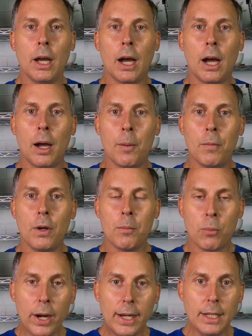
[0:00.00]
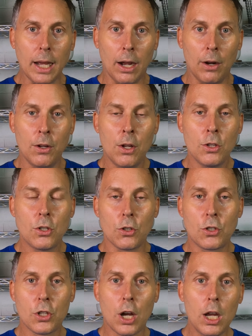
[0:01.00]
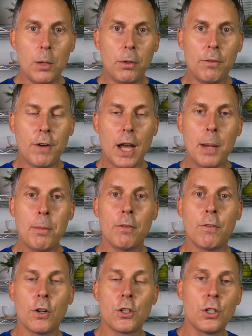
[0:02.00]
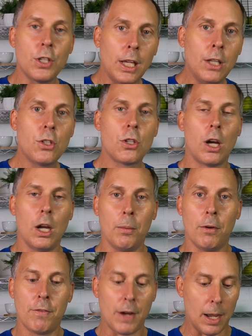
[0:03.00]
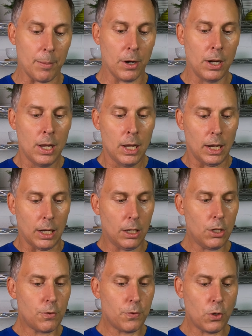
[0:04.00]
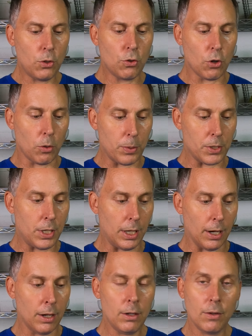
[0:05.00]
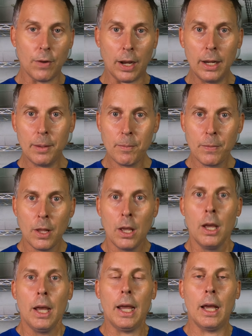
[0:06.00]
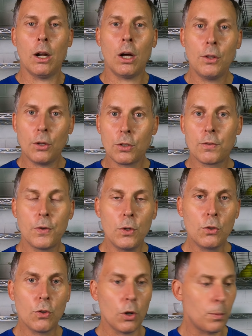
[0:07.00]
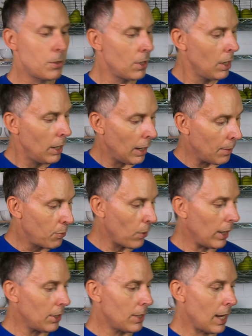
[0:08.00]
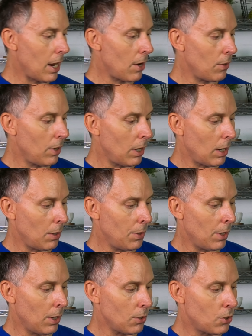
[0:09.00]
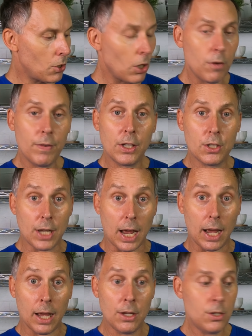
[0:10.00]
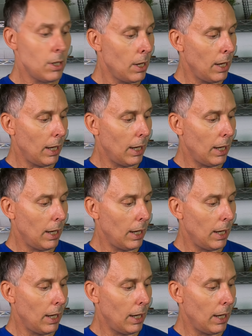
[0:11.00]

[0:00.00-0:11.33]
um, breakdown. So soluble fiber versus insoluble fiber. And each food group is here, right? And on those food groups, it breaks down the serving size